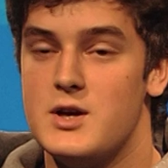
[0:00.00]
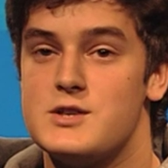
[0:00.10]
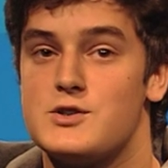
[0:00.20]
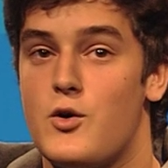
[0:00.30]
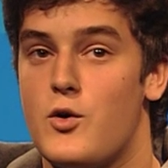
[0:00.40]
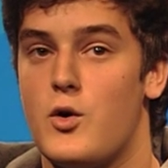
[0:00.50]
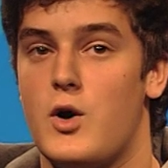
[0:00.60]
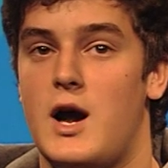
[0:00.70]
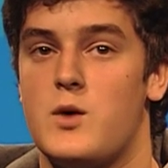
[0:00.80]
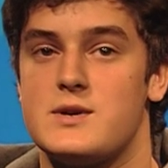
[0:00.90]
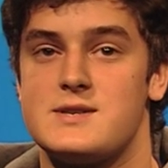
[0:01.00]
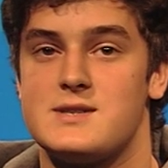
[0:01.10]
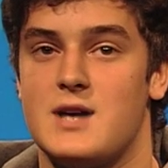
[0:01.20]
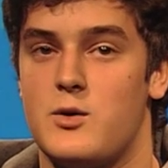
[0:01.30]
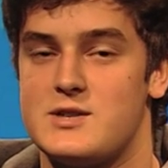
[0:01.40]
So I
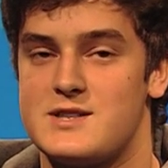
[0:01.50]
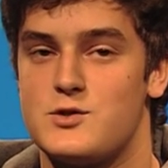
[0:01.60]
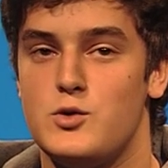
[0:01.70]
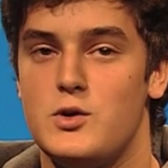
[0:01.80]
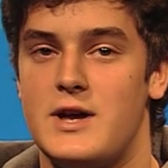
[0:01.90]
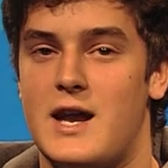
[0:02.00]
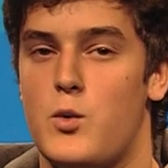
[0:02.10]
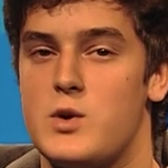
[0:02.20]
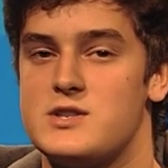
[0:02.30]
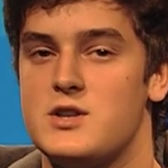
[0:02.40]
was at school and I was